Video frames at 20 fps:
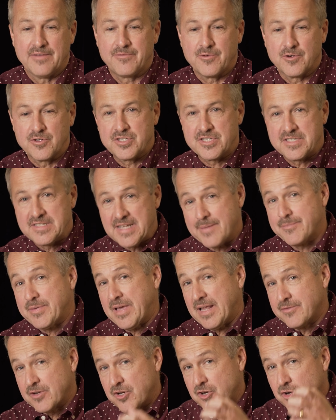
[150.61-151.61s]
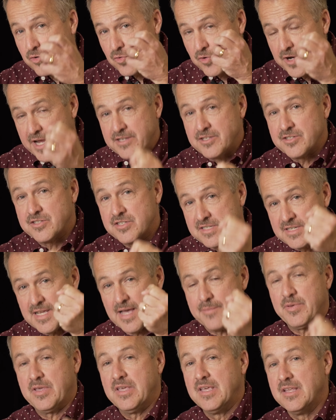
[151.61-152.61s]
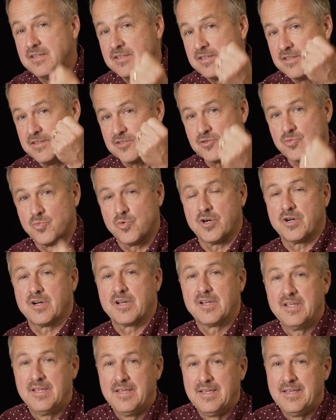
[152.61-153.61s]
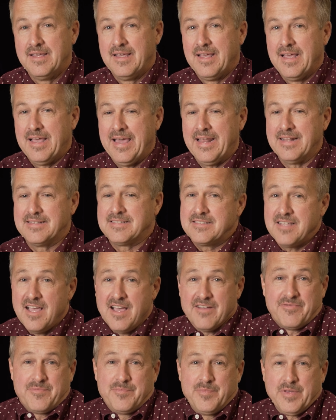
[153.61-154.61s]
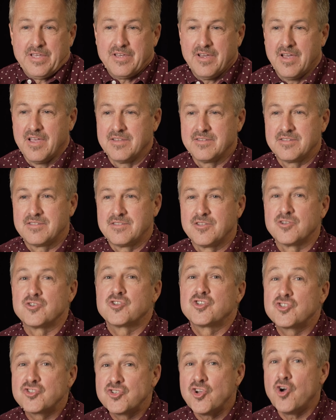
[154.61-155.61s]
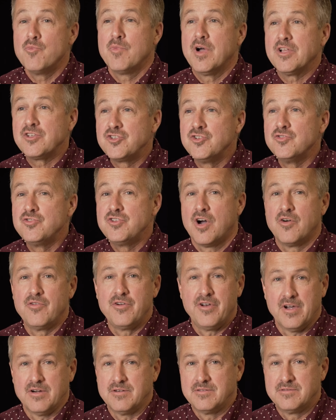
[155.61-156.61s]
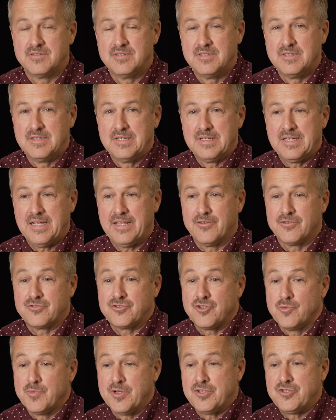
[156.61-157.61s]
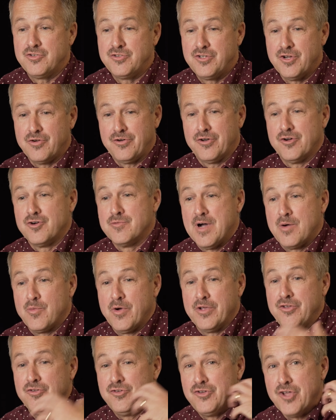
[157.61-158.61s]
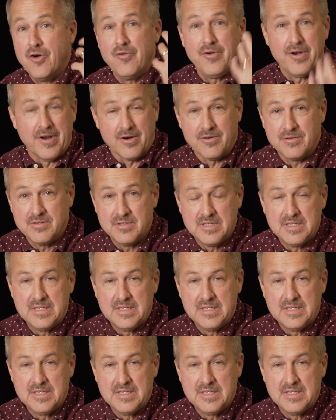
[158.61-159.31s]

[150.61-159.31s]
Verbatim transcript: a first step, kind of a courageous step into this work. And it's tough because there's so much you don't know, and there's so much you don't know about what you don't know.